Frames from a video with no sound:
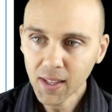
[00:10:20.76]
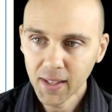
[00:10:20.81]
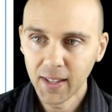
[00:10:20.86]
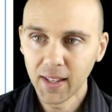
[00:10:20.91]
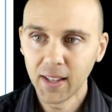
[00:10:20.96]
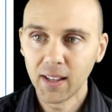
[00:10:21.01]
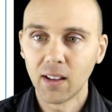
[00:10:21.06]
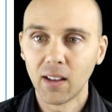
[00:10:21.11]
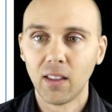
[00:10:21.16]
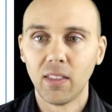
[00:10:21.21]

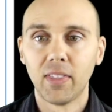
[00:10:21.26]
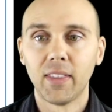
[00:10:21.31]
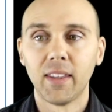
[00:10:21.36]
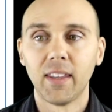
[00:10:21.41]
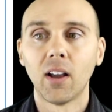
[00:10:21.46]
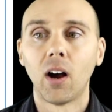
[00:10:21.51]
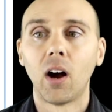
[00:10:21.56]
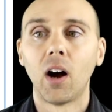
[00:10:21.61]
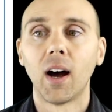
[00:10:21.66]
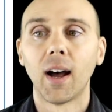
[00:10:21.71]
Here,
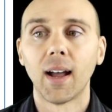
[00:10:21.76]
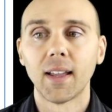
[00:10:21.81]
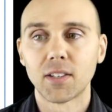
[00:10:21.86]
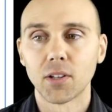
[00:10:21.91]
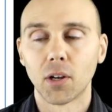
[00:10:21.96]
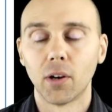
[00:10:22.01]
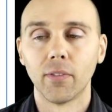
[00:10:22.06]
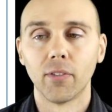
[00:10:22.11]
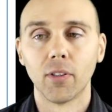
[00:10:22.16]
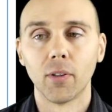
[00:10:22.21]
the
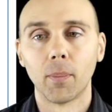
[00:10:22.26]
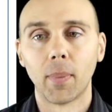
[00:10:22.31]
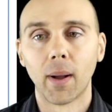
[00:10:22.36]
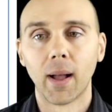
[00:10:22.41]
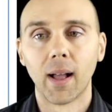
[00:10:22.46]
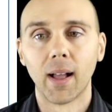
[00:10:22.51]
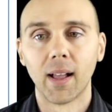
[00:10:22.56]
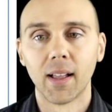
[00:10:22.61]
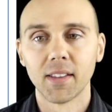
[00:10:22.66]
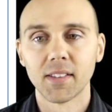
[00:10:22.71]
height of the
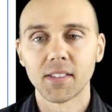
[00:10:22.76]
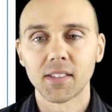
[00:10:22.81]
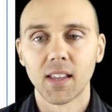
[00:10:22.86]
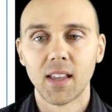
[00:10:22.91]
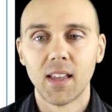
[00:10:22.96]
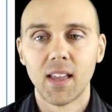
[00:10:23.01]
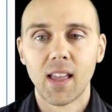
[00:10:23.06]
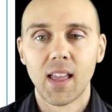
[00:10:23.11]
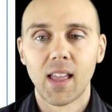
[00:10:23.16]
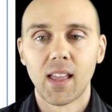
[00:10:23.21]
bars
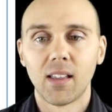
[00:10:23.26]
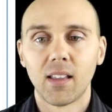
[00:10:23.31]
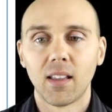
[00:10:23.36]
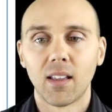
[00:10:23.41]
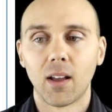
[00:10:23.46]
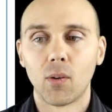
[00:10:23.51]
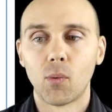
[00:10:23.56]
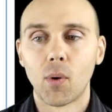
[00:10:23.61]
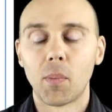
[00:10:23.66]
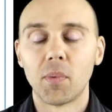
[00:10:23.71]

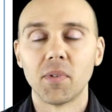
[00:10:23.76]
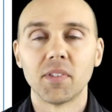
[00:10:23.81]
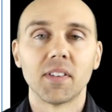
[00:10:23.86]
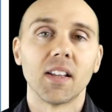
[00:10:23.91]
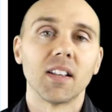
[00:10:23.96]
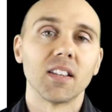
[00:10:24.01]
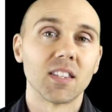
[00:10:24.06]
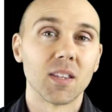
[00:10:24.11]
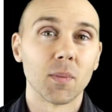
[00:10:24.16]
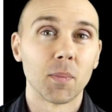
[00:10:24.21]

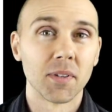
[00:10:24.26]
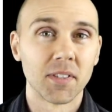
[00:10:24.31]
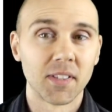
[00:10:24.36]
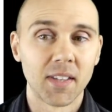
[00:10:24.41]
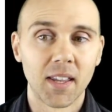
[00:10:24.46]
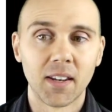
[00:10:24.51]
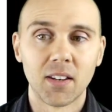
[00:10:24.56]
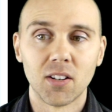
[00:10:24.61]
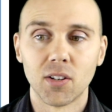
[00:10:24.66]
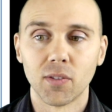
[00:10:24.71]
represents the
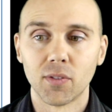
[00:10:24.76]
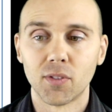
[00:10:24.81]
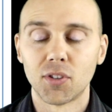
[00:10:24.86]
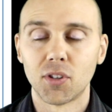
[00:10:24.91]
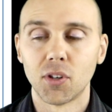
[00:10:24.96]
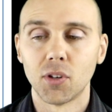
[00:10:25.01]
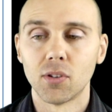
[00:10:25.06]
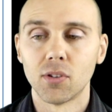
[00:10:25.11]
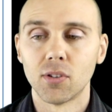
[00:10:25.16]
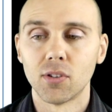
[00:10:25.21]
percentage of
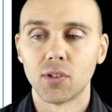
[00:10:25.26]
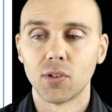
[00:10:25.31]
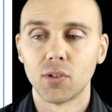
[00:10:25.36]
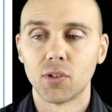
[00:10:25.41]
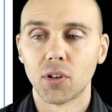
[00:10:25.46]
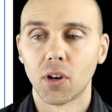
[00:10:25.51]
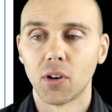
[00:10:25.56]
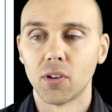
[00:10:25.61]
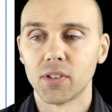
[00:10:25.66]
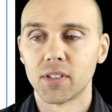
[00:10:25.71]
students who
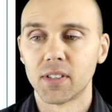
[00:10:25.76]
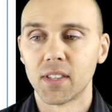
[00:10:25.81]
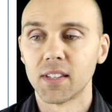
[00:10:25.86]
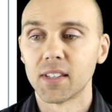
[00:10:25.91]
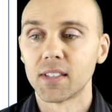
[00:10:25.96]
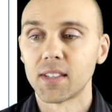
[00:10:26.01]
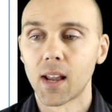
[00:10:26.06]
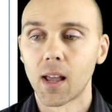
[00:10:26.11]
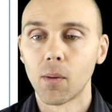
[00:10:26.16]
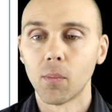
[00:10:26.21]
chose
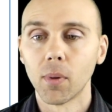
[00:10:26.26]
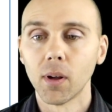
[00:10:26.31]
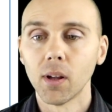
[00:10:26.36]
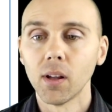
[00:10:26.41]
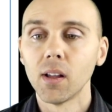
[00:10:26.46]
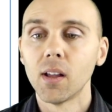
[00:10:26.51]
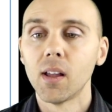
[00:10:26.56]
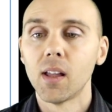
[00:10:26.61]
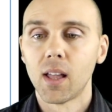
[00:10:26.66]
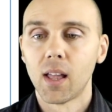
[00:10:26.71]
this
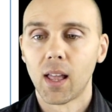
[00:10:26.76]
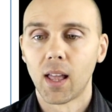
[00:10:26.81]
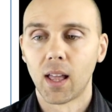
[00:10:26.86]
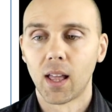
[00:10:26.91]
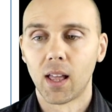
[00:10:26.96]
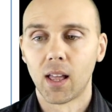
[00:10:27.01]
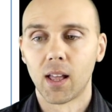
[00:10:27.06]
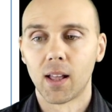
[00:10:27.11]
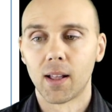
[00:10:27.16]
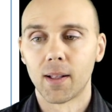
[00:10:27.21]
number.
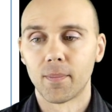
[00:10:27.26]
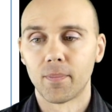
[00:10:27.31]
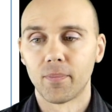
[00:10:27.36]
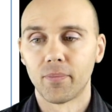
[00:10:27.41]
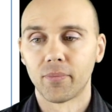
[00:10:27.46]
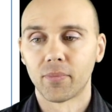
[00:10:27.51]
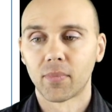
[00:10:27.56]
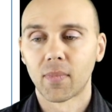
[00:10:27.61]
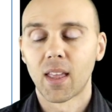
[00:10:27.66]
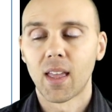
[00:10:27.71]

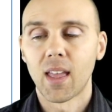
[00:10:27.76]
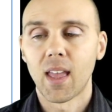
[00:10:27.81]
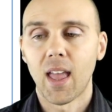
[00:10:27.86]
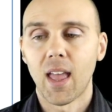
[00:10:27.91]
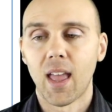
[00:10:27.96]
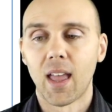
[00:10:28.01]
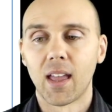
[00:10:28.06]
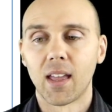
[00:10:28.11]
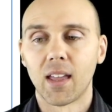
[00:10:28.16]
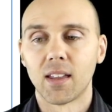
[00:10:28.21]
And
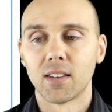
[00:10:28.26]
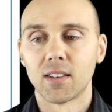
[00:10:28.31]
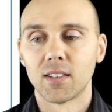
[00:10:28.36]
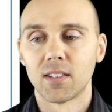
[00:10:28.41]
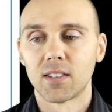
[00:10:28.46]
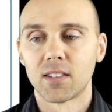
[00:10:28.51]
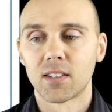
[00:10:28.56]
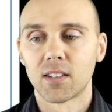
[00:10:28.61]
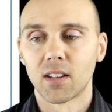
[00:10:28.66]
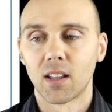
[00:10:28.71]

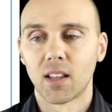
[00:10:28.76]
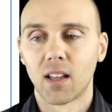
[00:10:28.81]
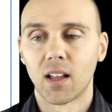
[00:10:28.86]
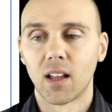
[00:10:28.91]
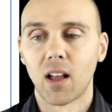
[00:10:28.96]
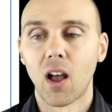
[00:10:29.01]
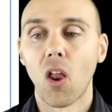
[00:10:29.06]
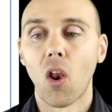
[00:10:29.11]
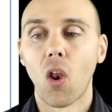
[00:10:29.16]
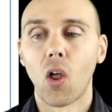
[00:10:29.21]

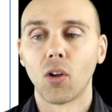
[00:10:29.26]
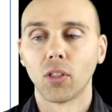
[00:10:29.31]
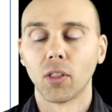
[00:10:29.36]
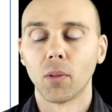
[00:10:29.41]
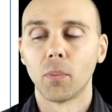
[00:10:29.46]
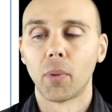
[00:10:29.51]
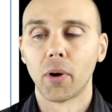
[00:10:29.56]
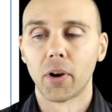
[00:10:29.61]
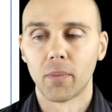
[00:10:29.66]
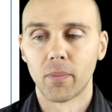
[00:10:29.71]
along
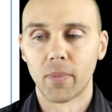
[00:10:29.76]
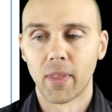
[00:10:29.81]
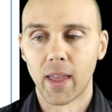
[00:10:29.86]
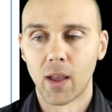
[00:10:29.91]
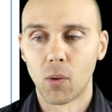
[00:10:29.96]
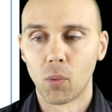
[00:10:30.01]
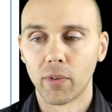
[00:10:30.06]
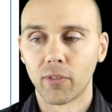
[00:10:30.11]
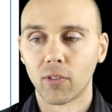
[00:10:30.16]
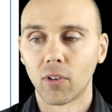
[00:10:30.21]
the bottom
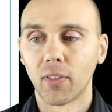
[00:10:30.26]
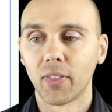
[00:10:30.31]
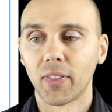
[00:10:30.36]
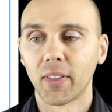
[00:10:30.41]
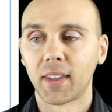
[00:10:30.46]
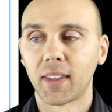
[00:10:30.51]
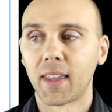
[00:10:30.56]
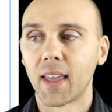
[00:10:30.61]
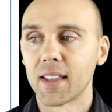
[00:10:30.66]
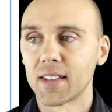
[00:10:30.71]
there, we've got
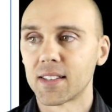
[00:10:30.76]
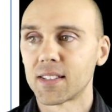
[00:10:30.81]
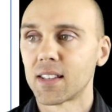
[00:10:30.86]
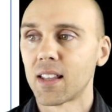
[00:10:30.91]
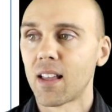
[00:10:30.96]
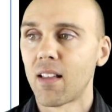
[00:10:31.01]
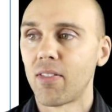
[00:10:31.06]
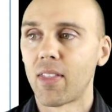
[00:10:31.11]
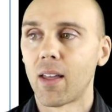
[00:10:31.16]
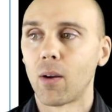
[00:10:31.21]
the
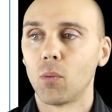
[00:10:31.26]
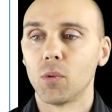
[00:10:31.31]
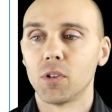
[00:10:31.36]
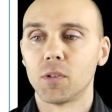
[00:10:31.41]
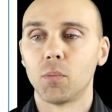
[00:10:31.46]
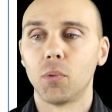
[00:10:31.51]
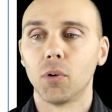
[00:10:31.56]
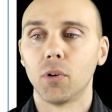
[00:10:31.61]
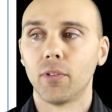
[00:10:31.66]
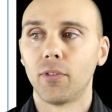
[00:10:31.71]
guess that
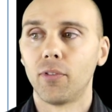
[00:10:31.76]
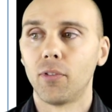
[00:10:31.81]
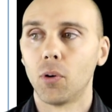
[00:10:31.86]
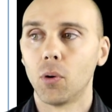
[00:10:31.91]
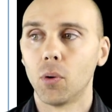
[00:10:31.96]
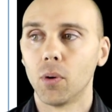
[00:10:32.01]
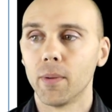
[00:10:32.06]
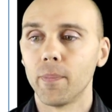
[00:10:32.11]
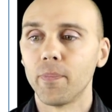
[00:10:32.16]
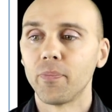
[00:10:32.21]
was put
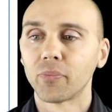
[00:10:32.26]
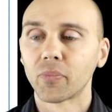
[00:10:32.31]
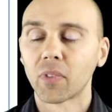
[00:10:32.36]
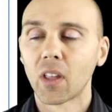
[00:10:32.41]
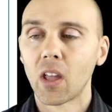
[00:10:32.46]
forward.